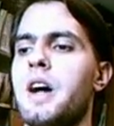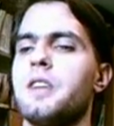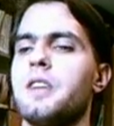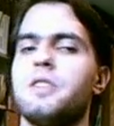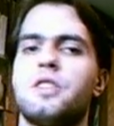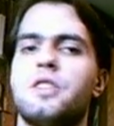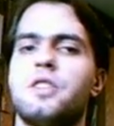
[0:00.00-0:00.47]

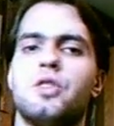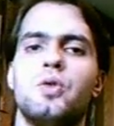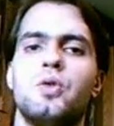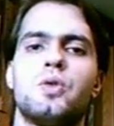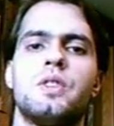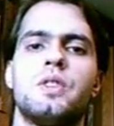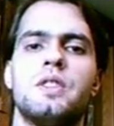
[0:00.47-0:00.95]
I
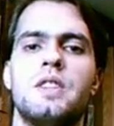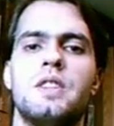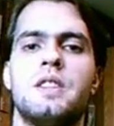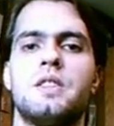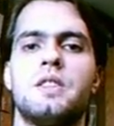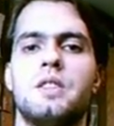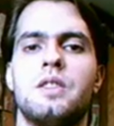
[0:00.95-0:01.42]

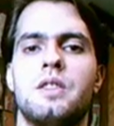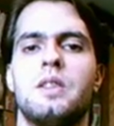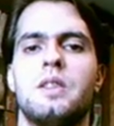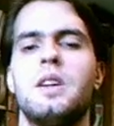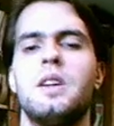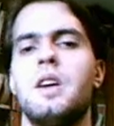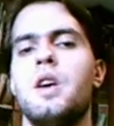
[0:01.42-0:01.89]
understood
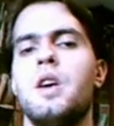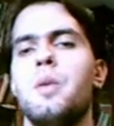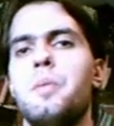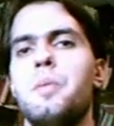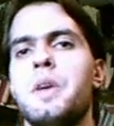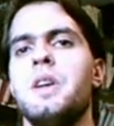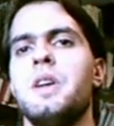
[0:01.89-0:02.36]
that
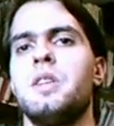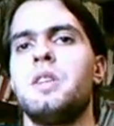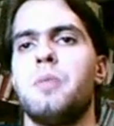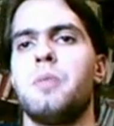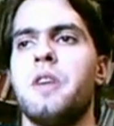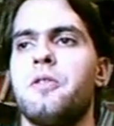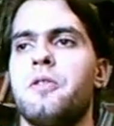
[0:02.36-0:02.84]
me
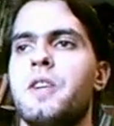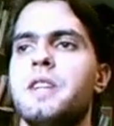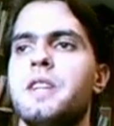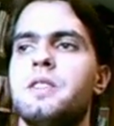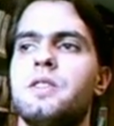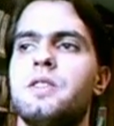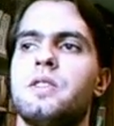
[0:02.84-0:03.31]
and my
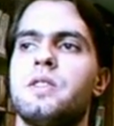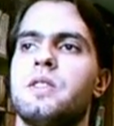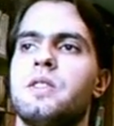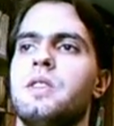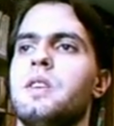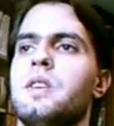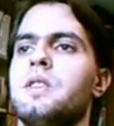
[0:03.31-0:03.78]
friends,
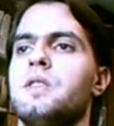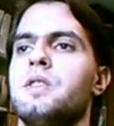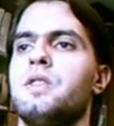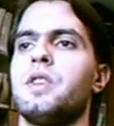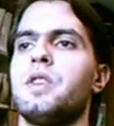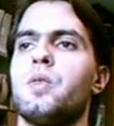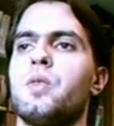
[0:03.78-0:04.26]

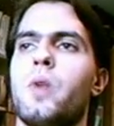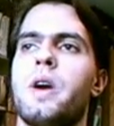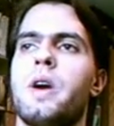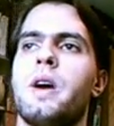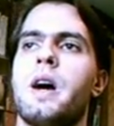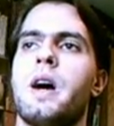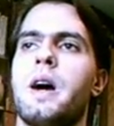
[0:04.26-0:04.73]
the thing
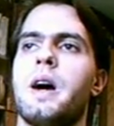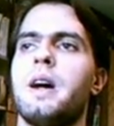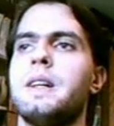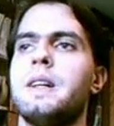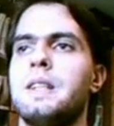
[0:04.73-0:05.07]
we